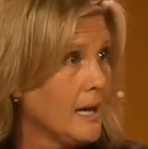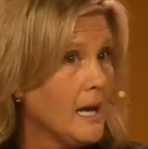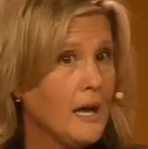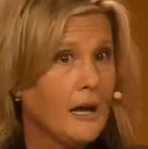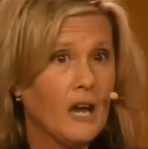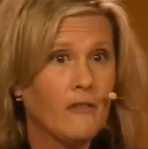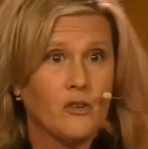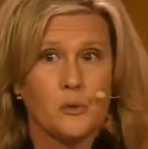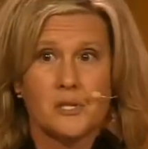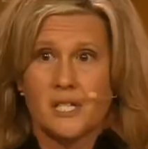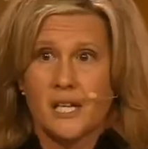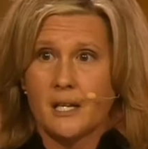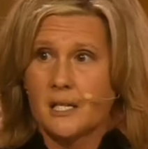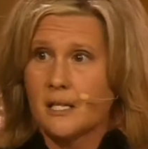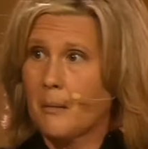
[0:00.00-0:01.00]
If you
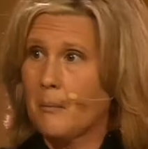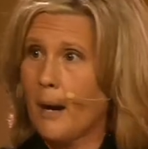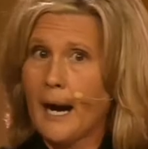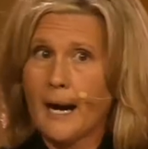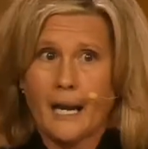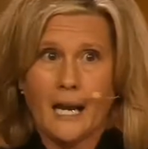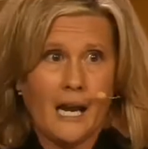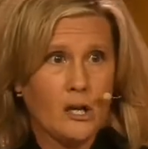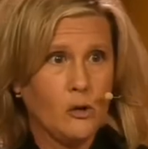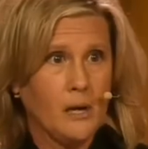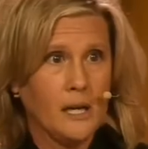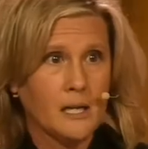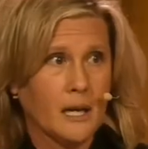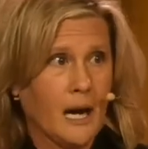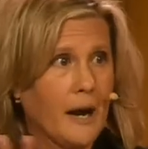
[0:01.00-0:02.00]
see somebody and you
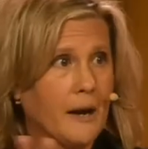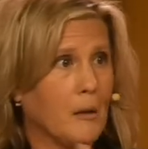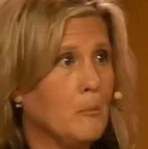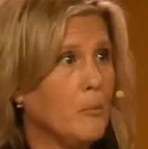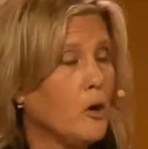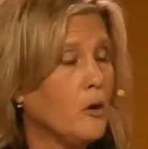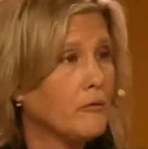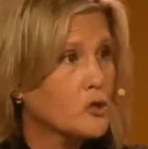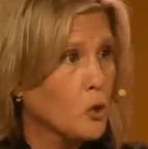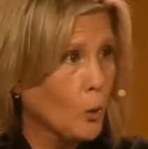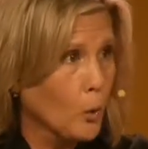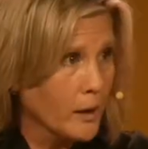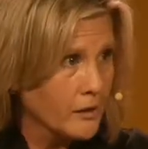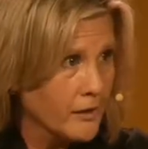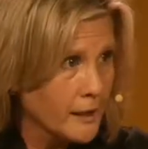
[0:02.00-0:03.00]
need to kind of move
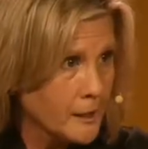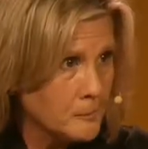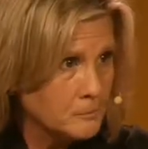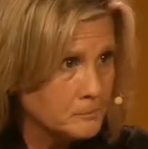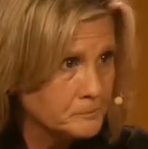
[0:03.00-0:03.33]
toward them,